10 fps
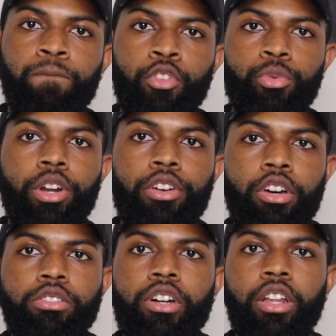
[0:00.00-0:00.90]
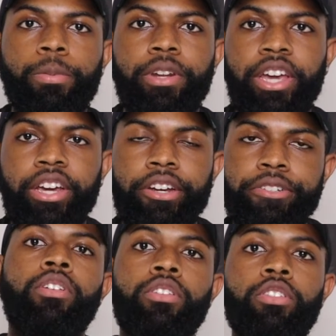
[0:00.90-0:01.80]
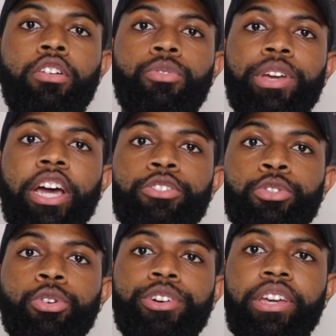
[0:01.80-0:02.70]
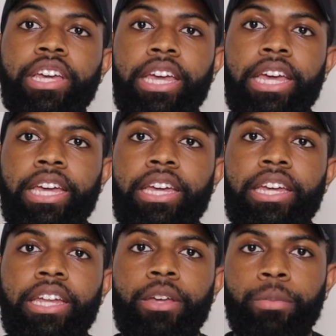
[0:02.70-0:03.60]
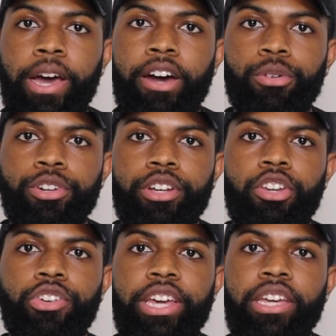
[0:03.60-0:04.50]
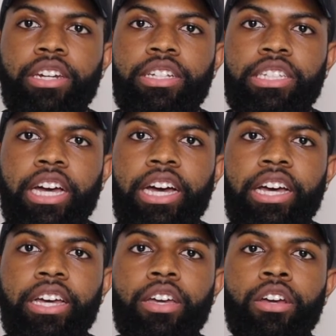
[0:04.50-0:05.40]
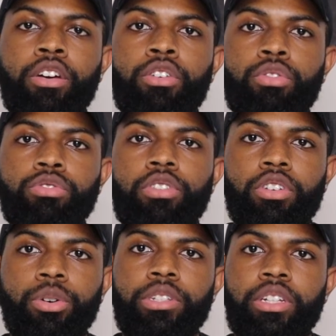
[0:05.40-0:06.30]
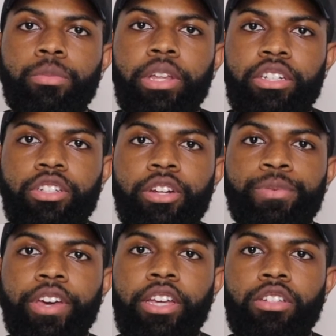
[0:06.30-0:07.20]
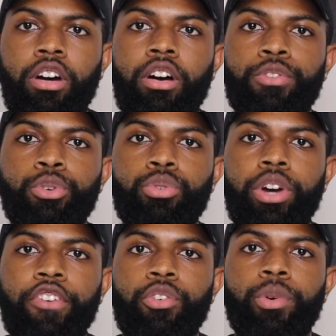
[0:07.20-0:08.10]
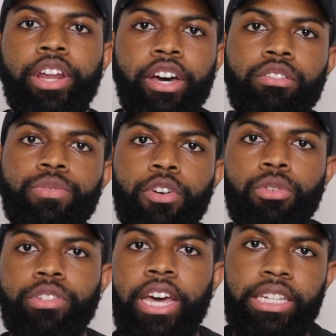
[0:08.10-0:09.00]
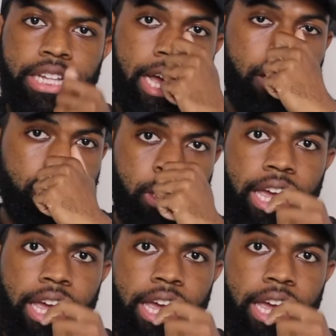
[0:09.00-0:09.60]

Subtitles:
We don't know. It's all up in the air. So we got Tori and Ed in power, and they get to decide who's gonna go into elimination to face off who everyone else votes as the house